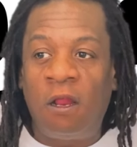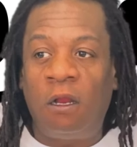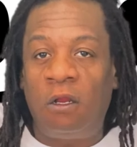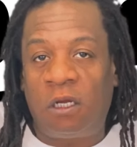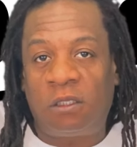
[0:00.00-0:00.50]

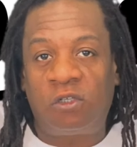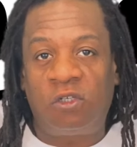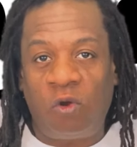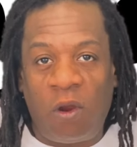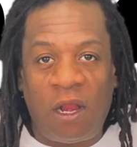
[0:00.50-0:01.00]
Look at the
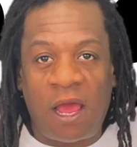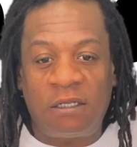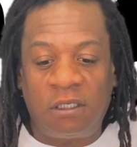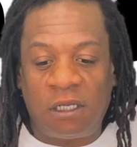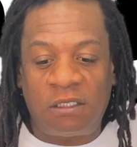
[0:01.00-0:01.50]

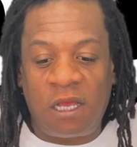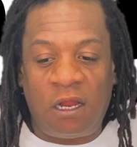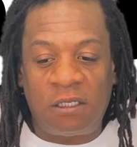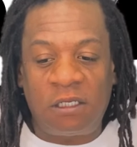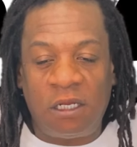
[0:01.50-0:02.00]
storylines that they tell
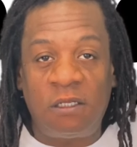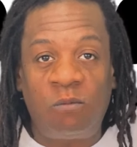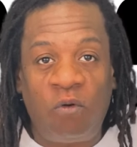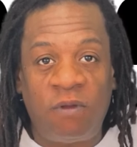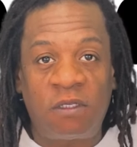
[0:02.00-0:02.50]
us in these
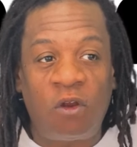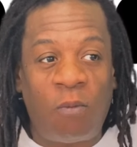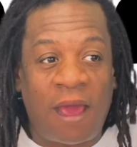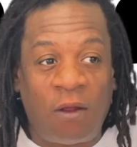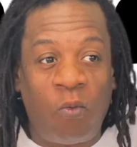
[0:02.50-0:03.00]
movies. No
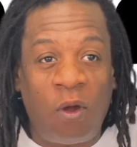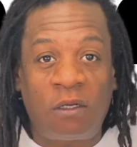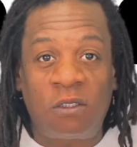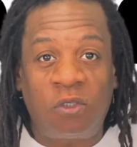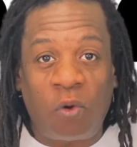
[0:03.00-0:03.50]
matter what
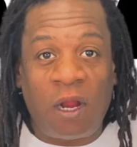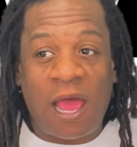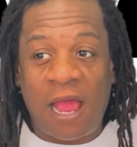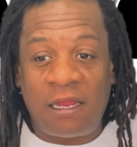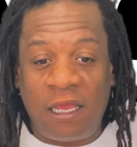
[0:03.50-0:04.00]
the
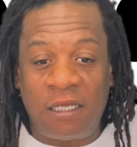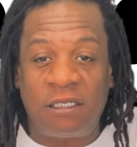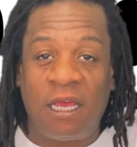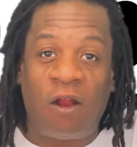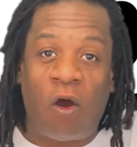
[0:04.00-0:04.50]
storyline is,
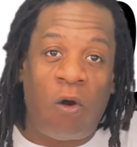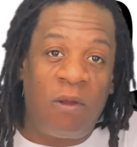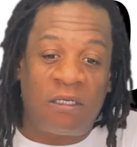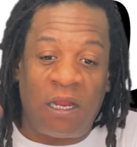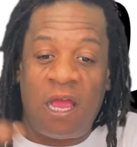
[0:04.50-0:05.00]
it
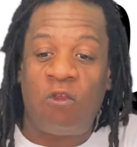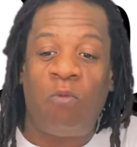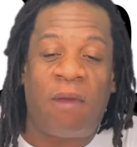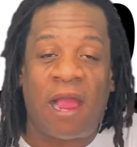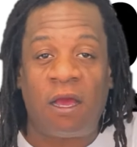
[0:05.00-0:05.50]
always lands you
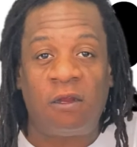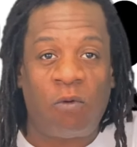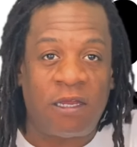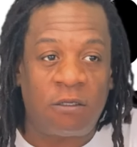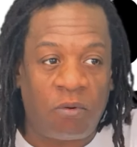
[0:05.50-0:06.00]
back under
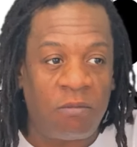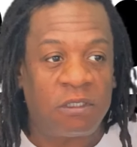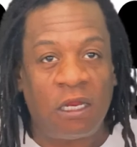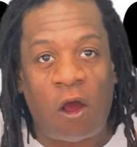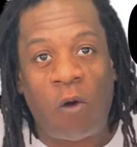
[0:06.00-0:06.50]
white
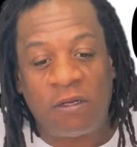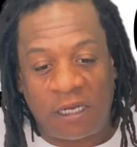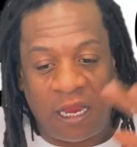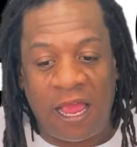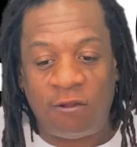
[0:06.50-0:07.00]
supremacy. It always
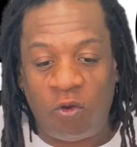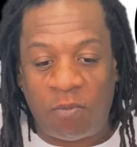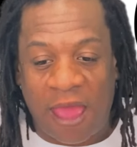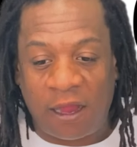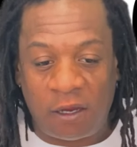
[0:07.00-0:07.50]
lands you
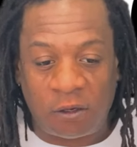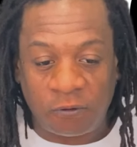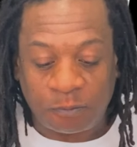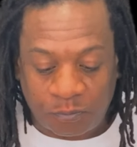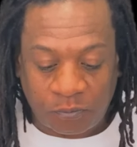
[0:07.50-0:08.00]
back under
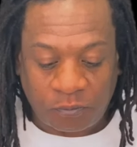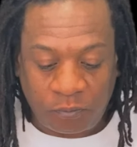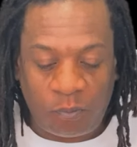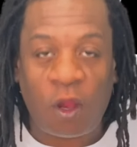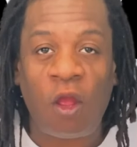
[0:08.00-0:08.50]

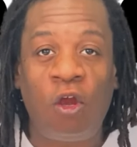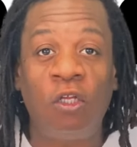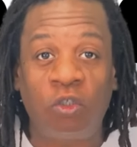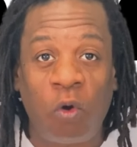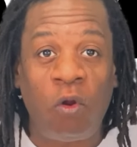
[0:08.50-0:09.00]

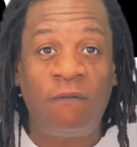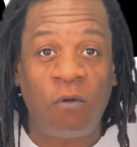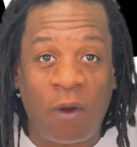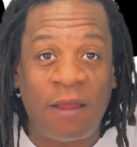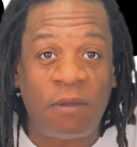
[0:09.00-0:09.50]
control of the
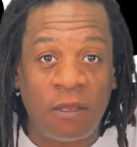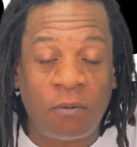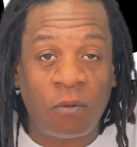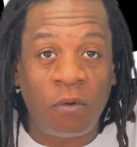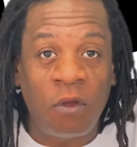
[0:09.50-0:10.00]
white people.